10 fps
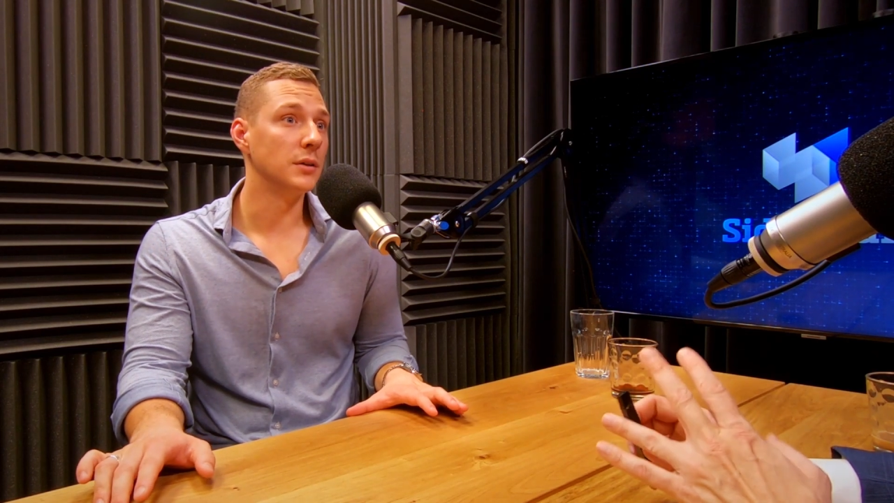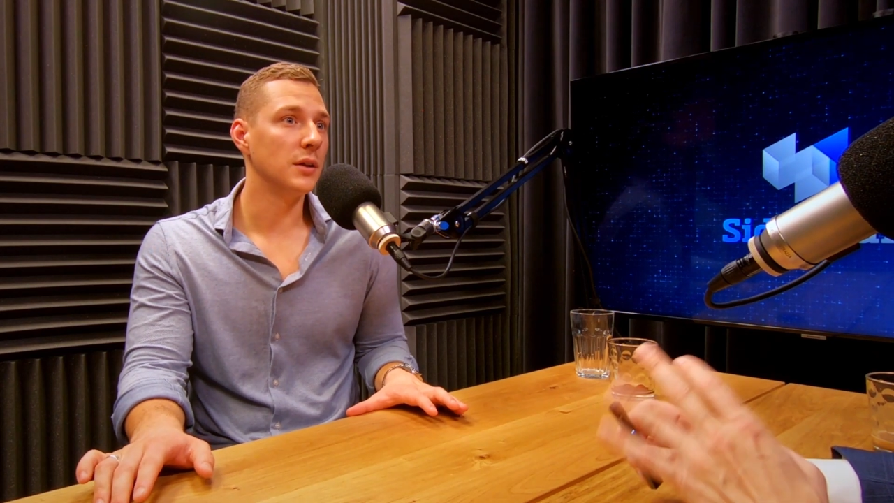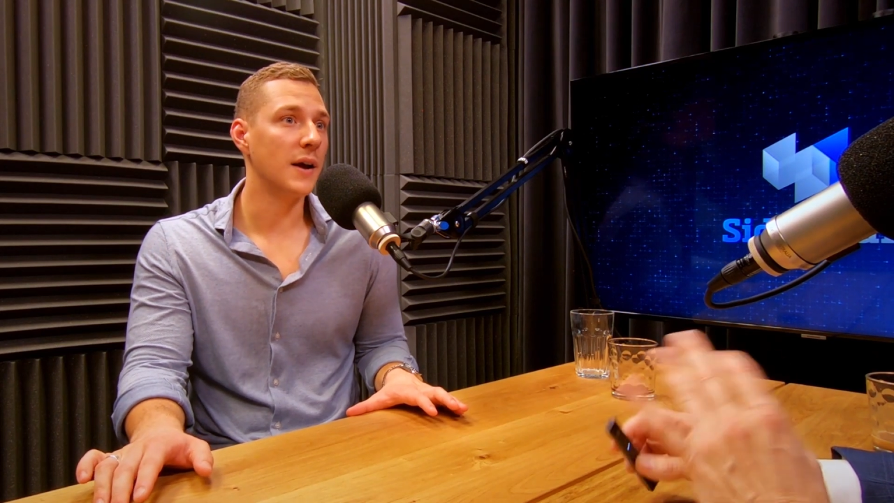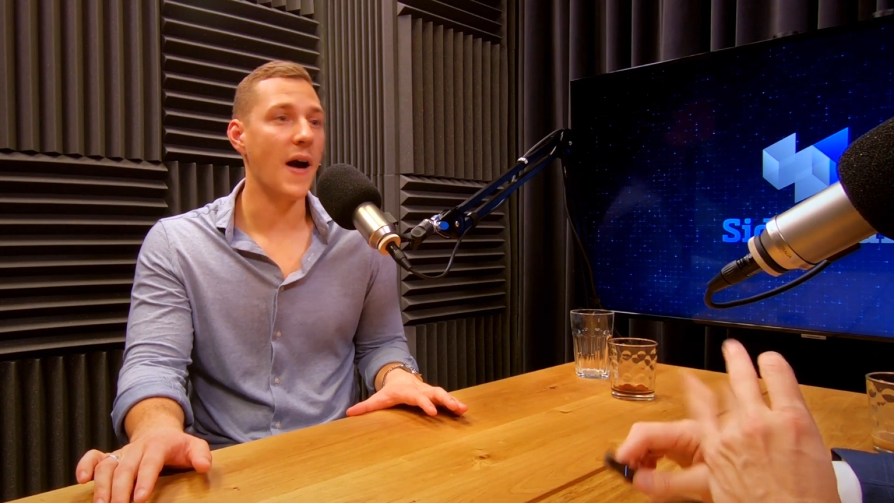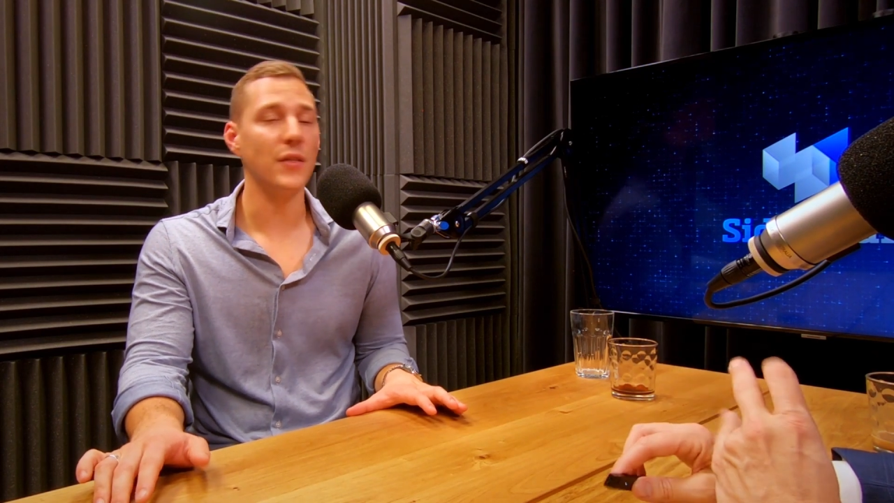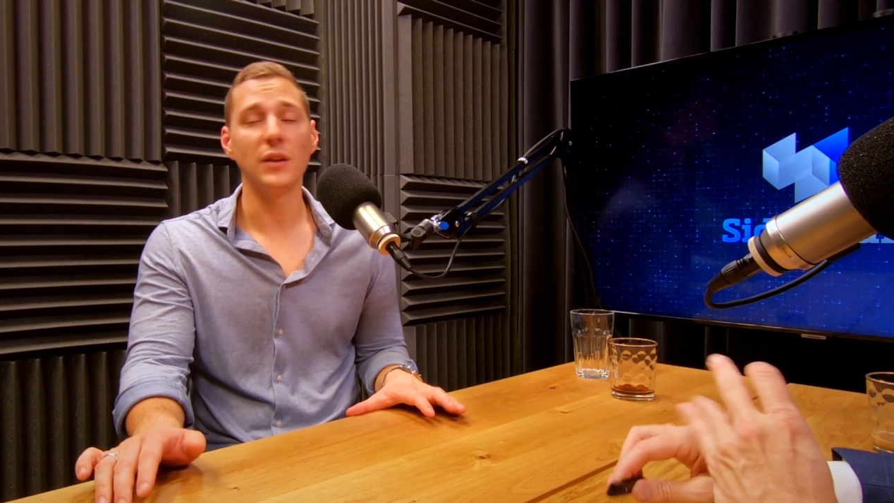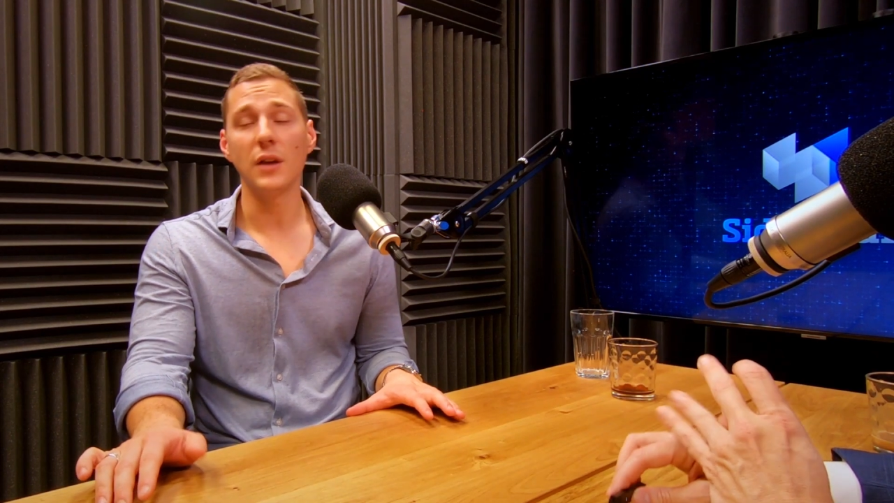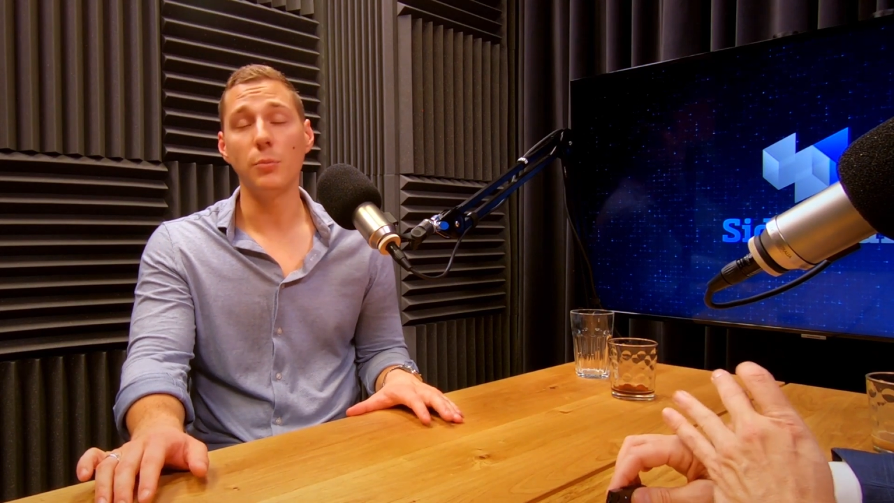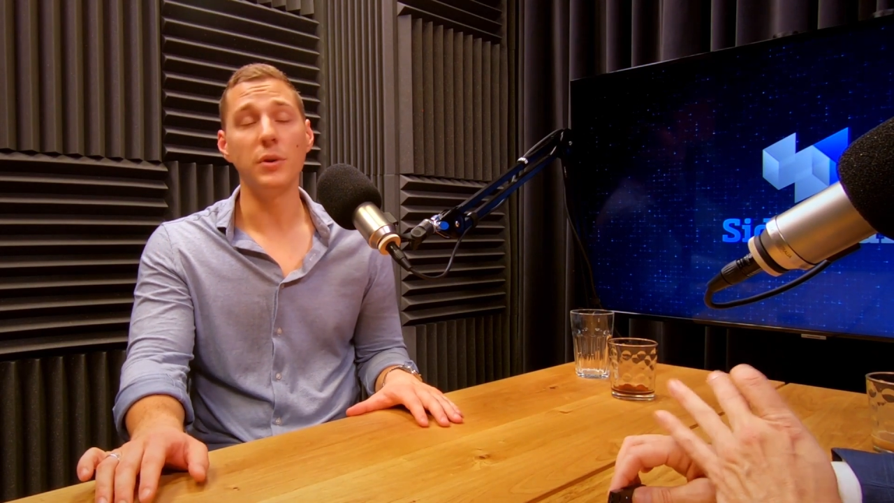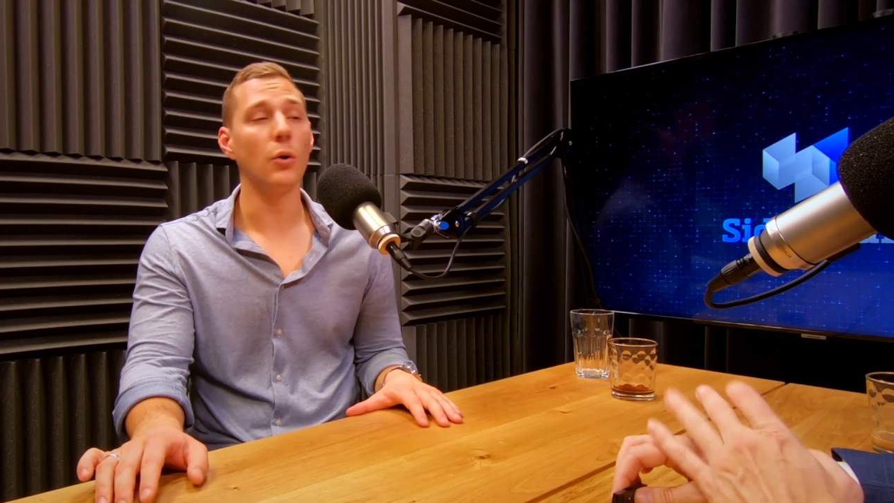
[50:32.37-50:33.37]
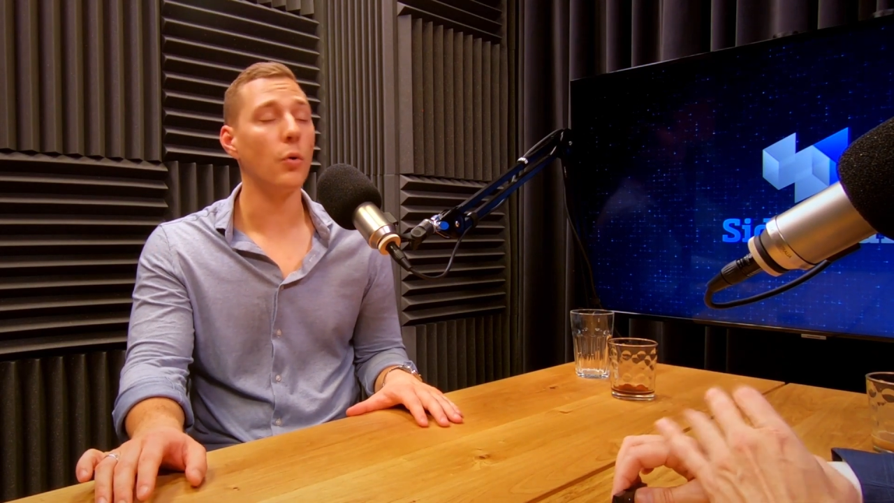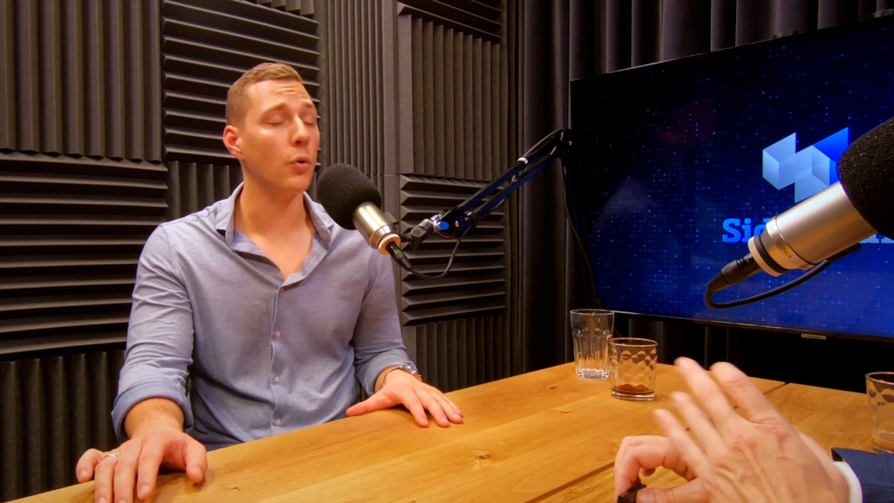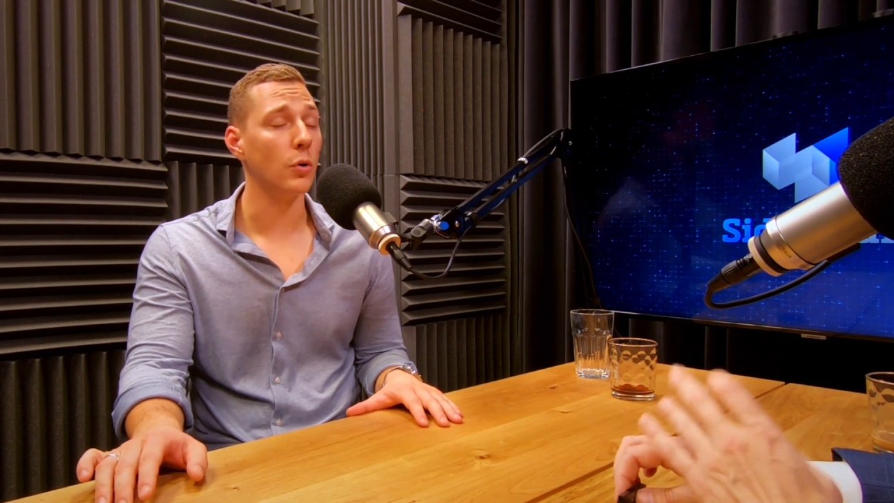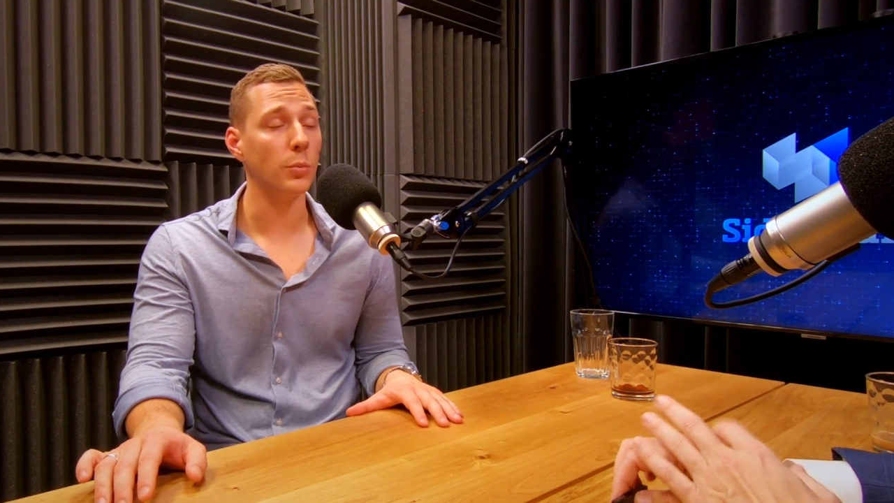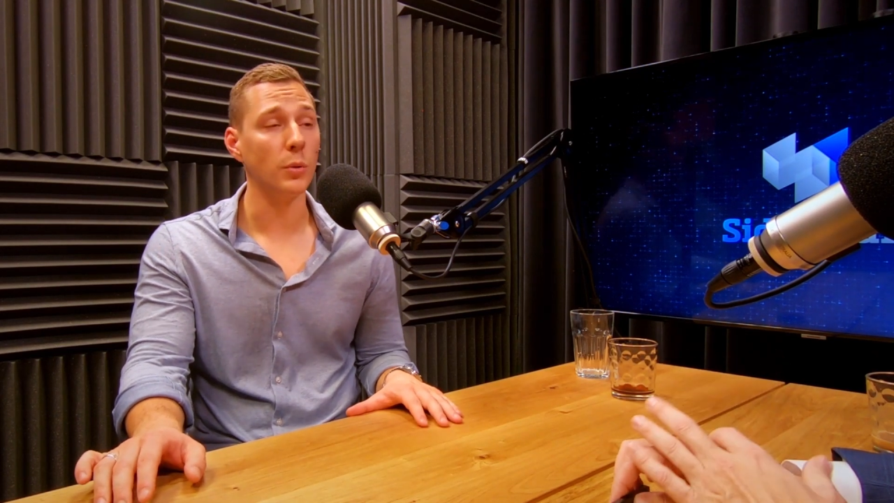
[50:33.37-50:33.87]
Yeah. Like, I think that would be a
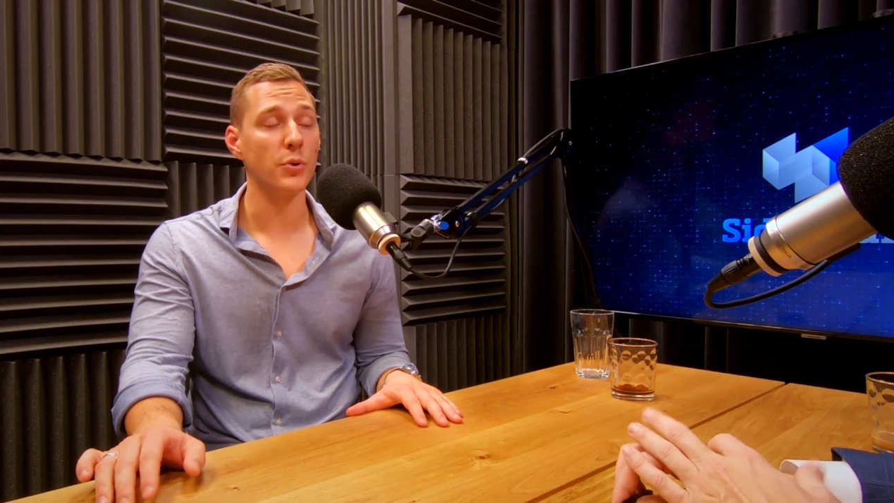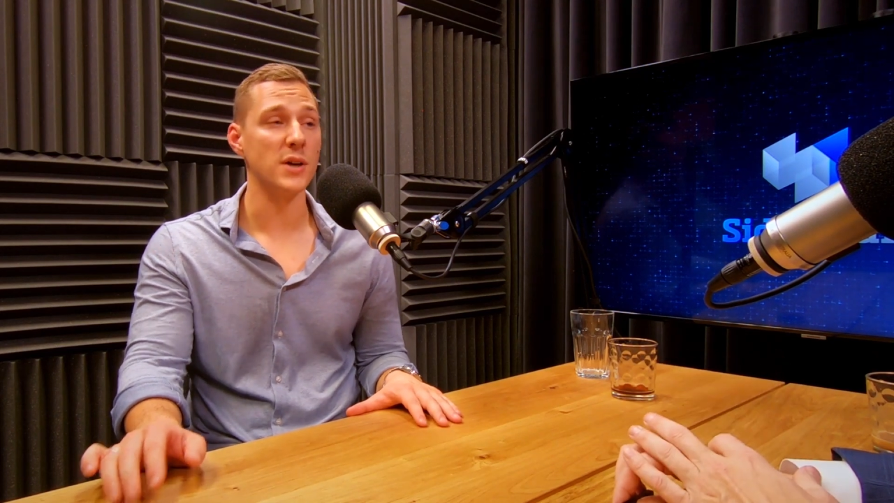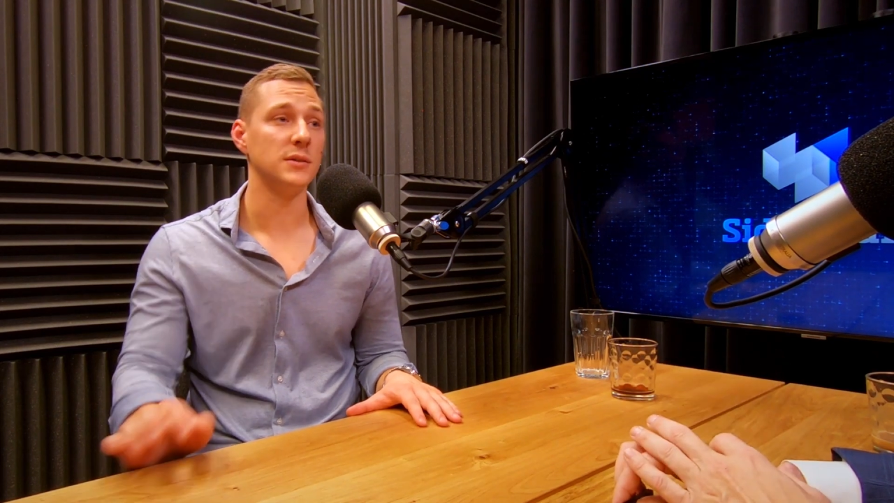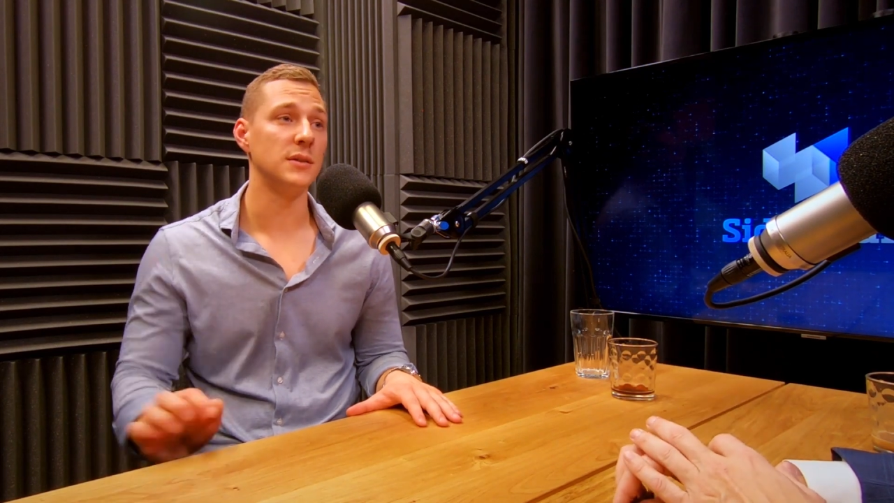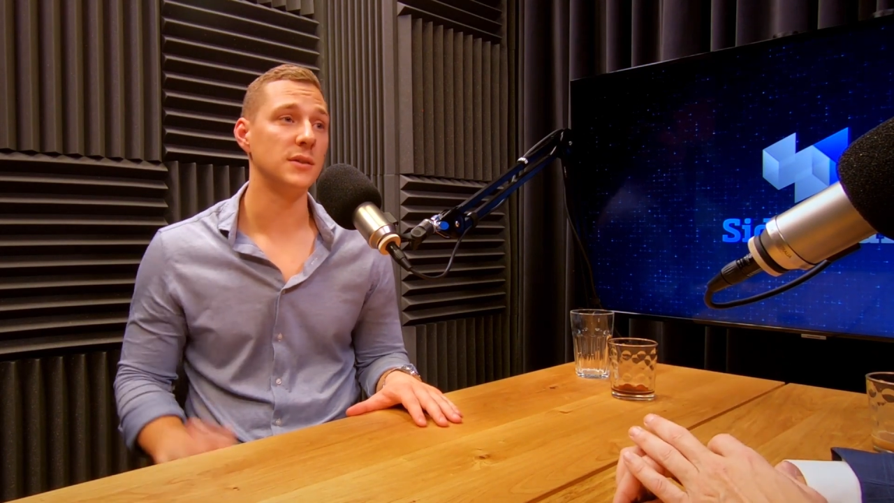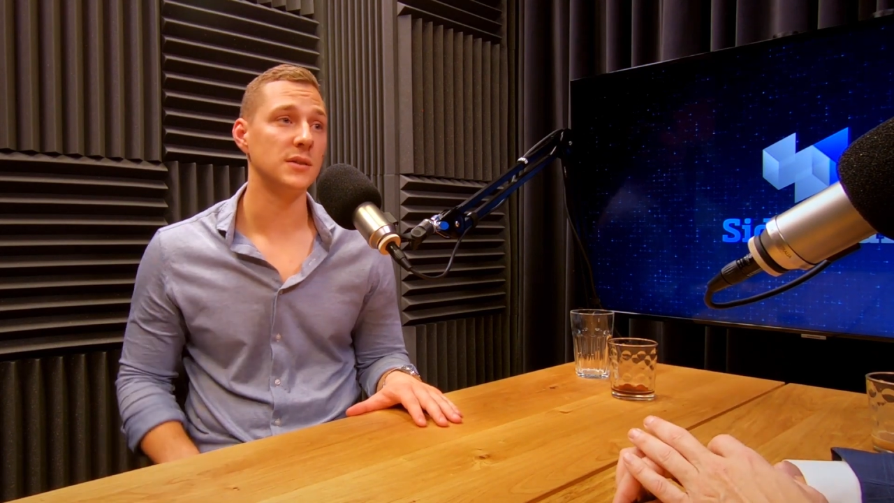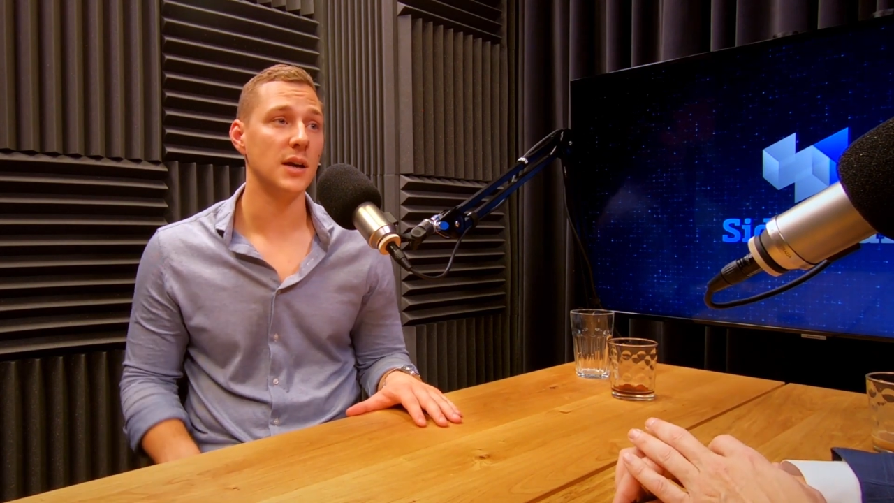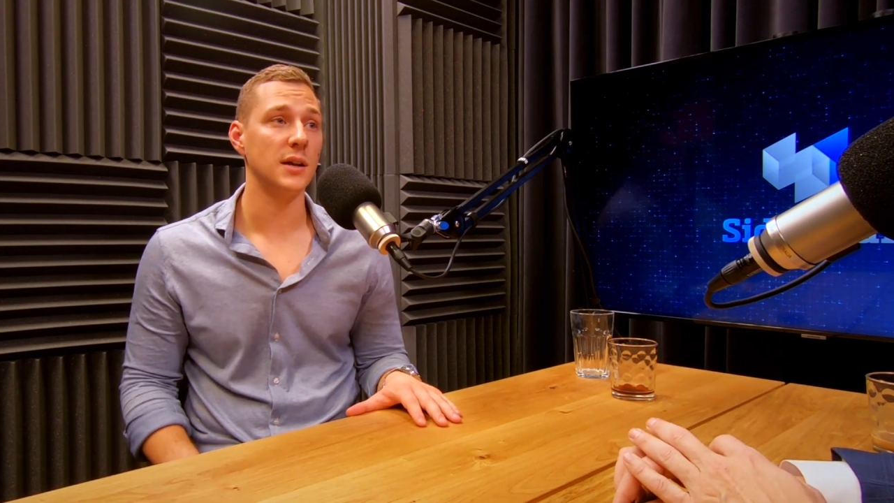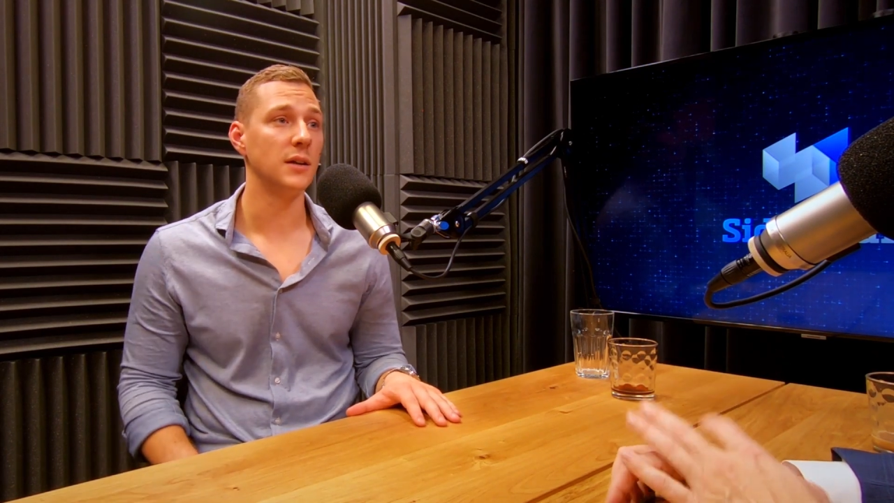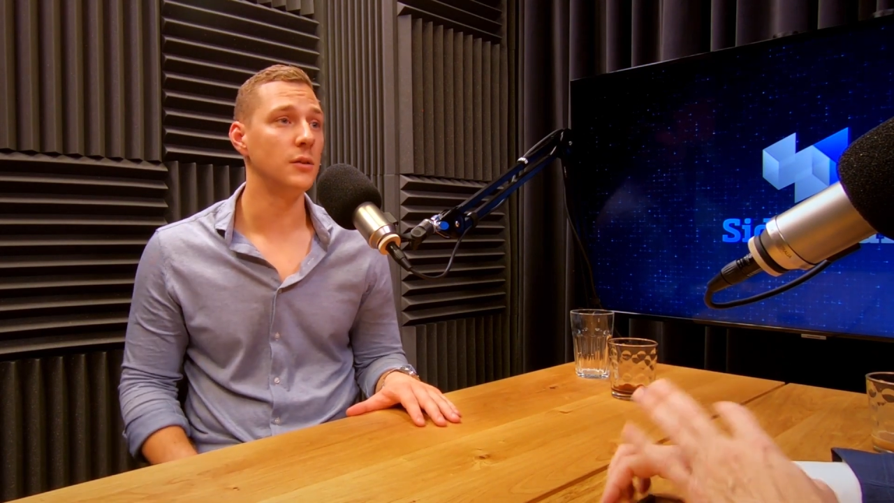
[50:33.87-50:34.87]
horrible precedent to set. And